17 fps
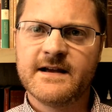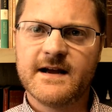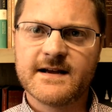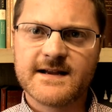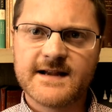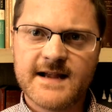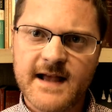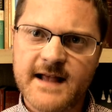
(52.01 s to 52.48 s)

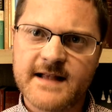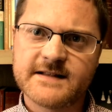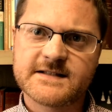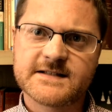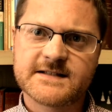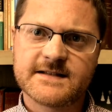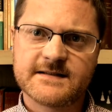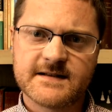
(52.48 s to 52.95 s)

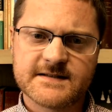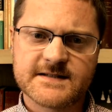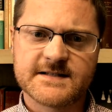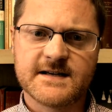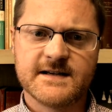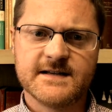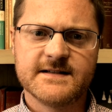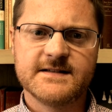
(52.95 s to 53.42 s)
against the
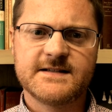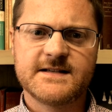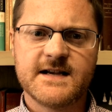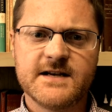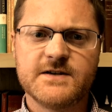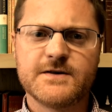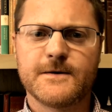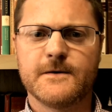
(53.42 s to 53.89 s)

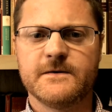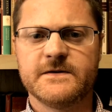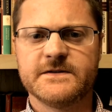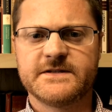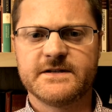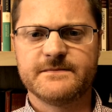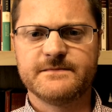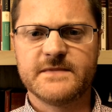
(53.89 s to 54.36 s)
Son's
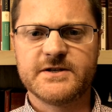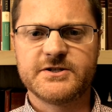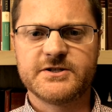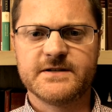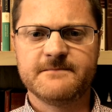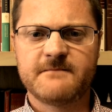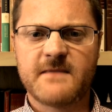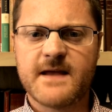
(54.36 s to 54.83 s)
eternal
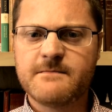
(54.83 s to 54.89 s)
submission,